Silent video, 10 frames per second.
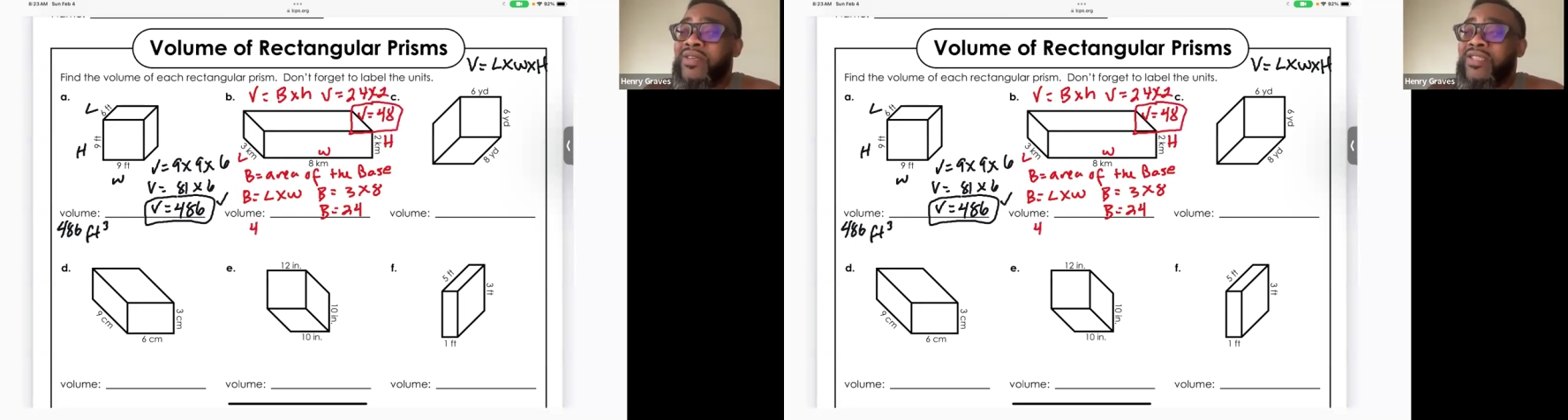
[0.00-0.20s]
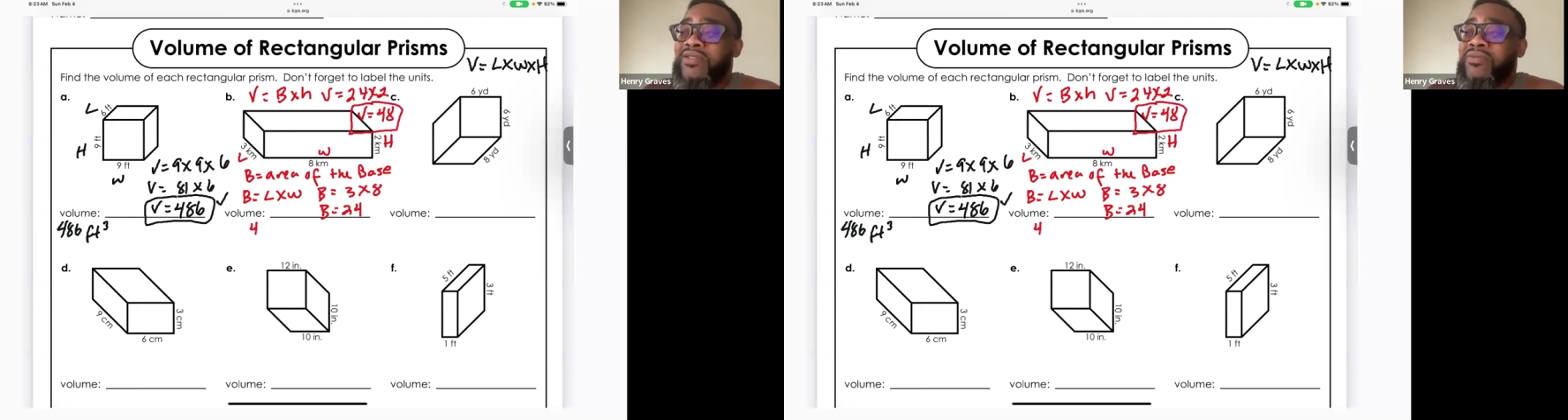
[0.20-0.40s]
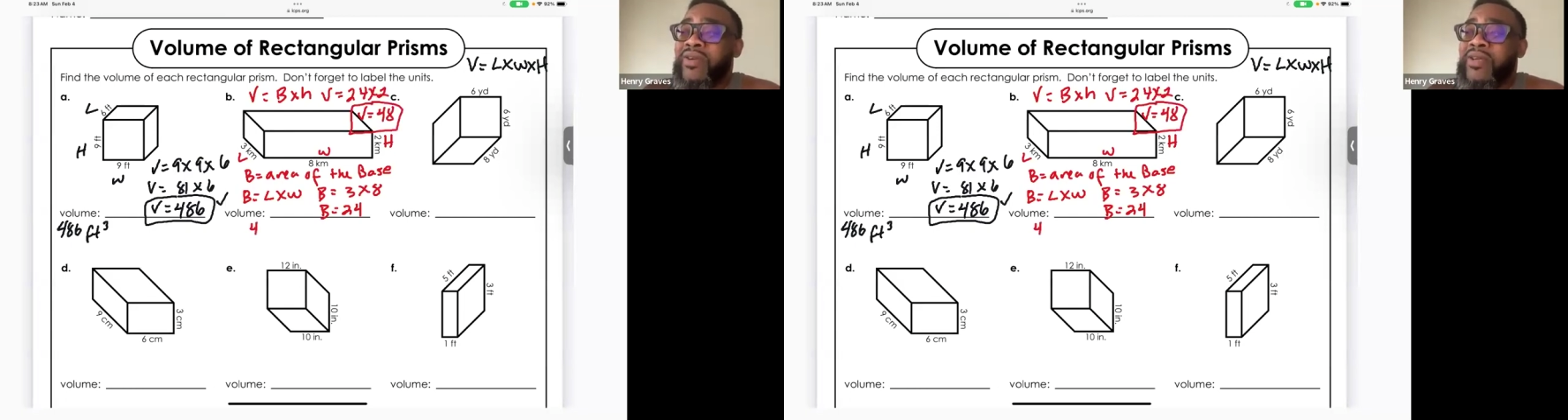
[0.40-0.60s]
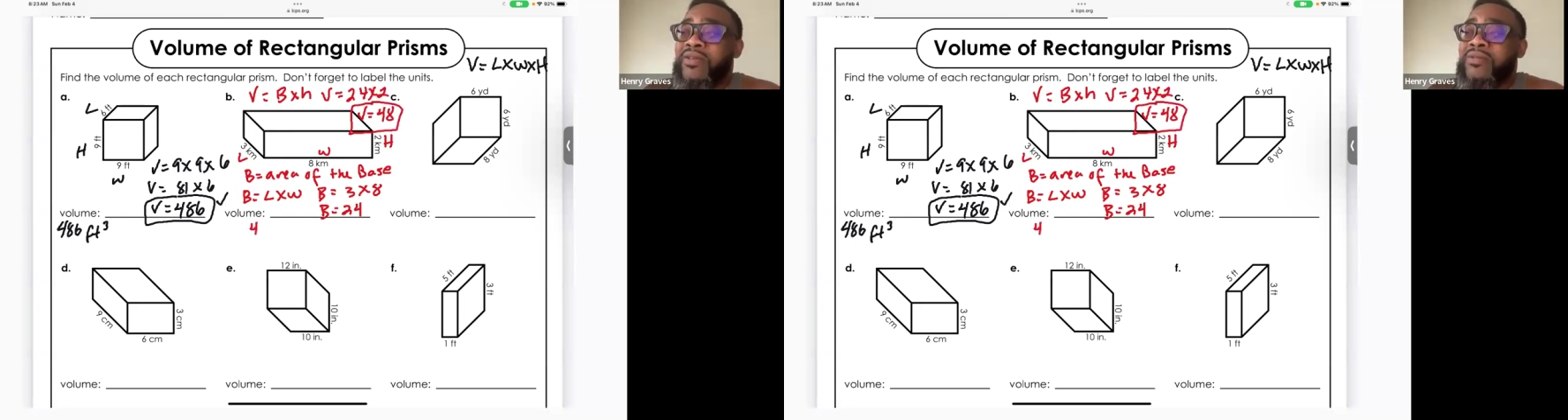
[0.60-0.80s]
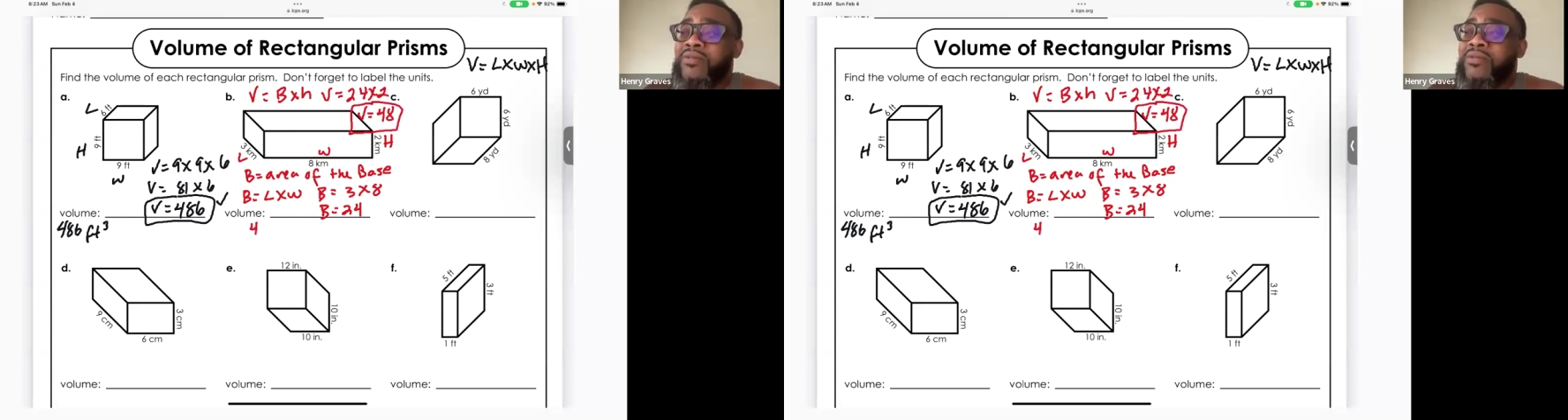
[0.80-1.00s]
That's a
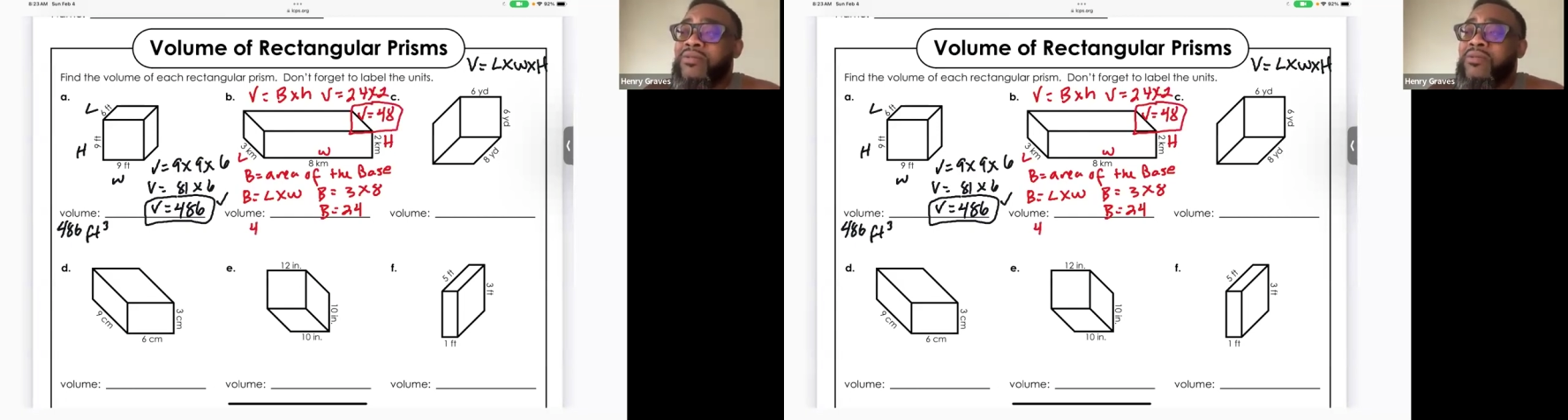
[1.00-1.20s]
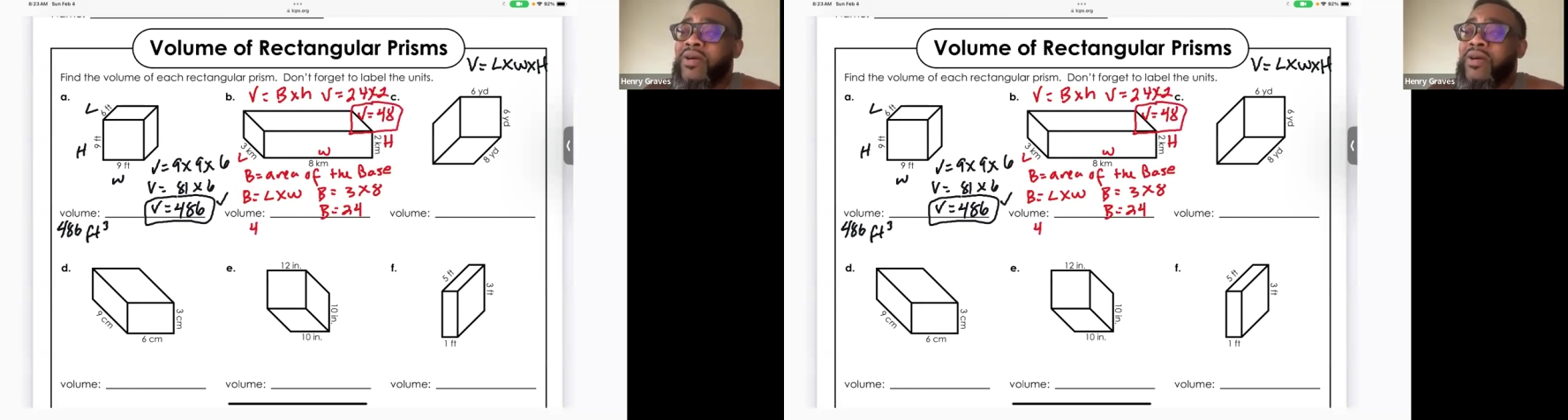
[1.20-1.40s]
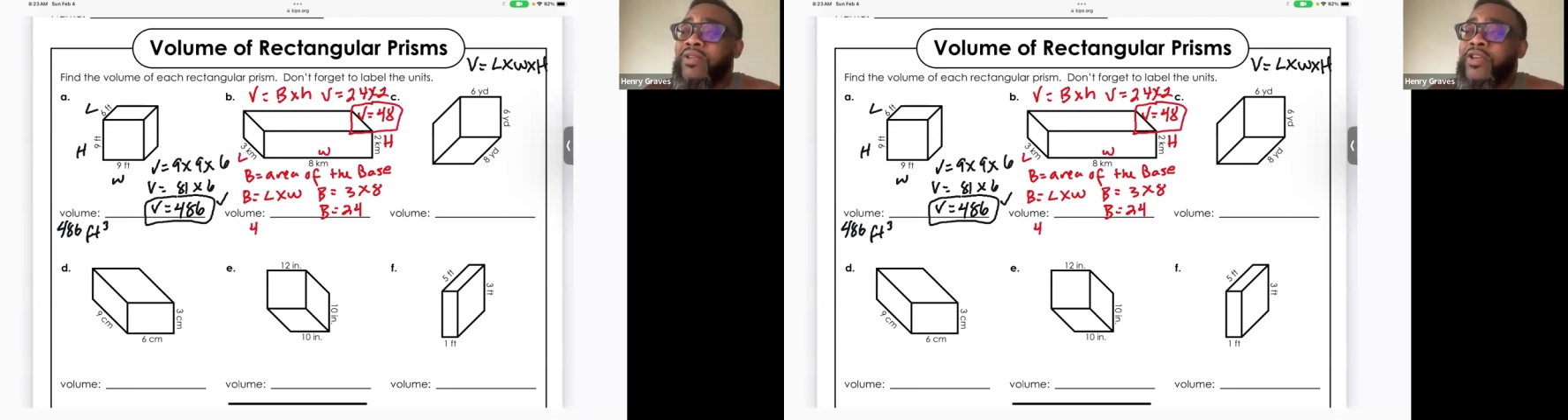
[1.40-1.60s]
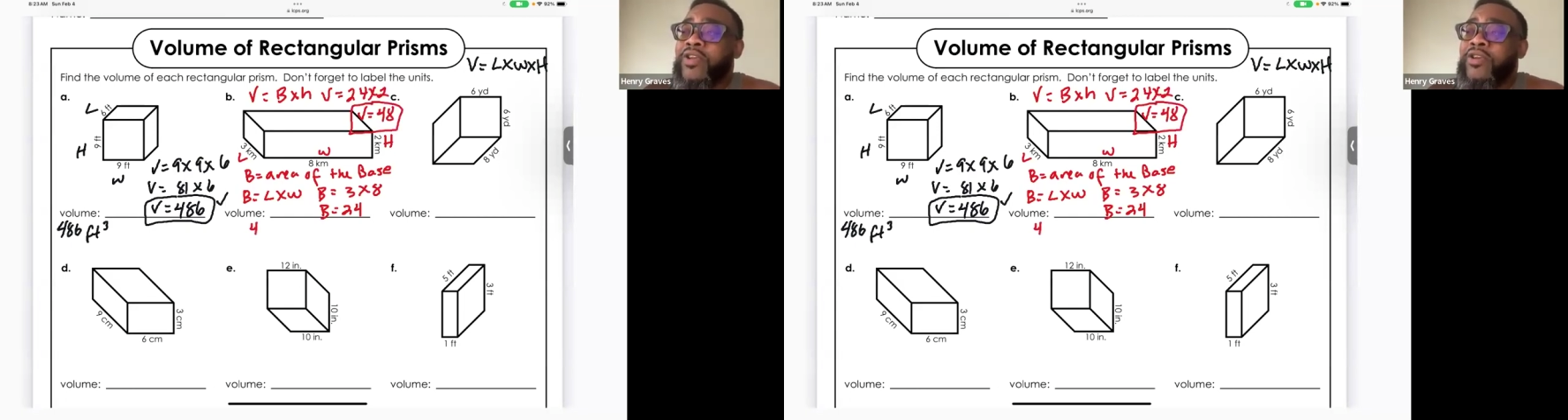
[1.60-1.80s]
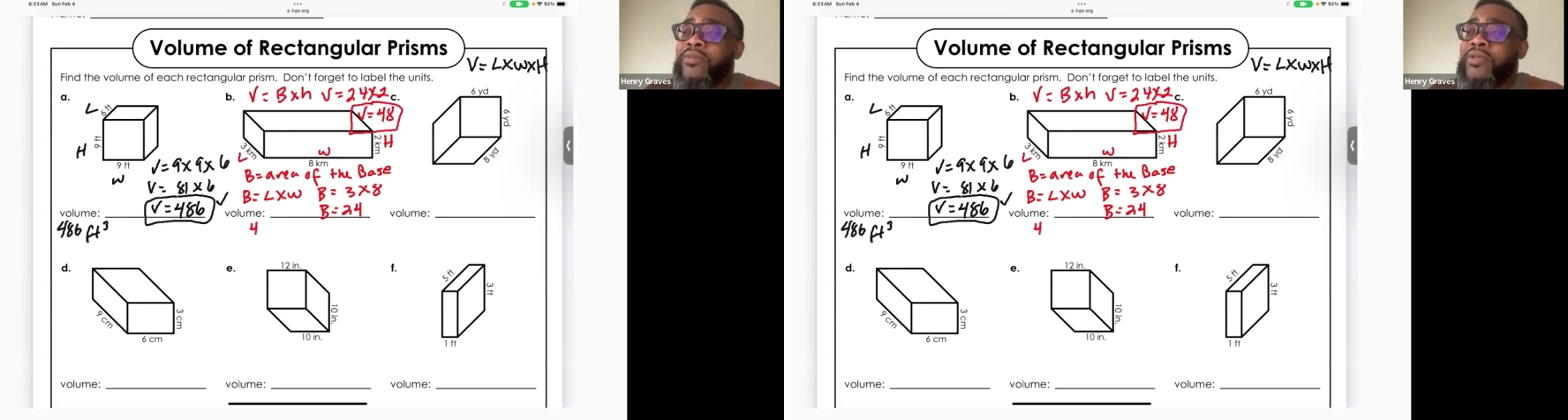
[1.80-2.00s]
weird one
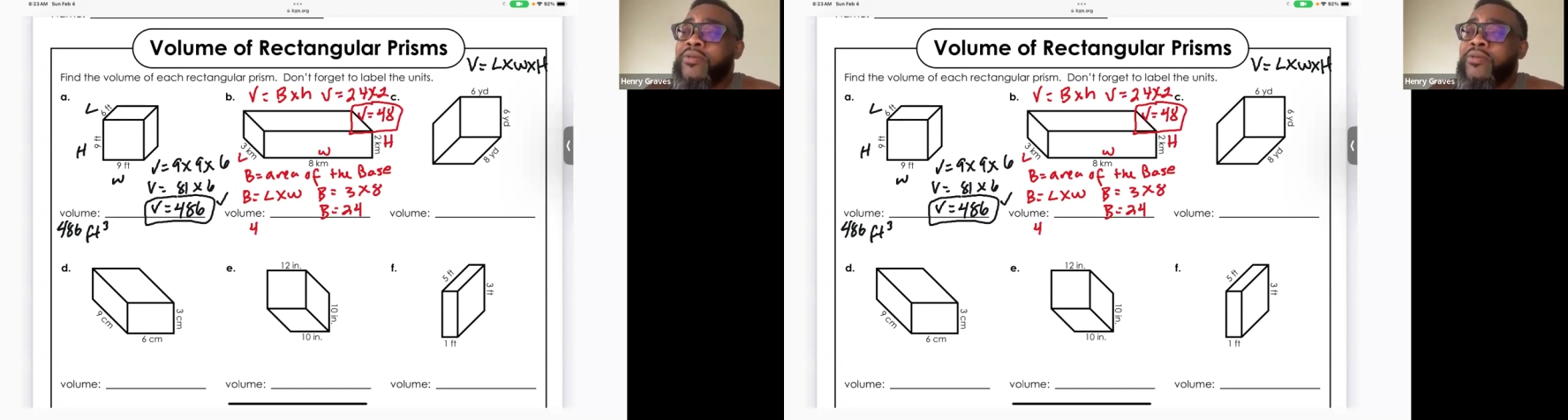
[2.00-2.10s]
cubed.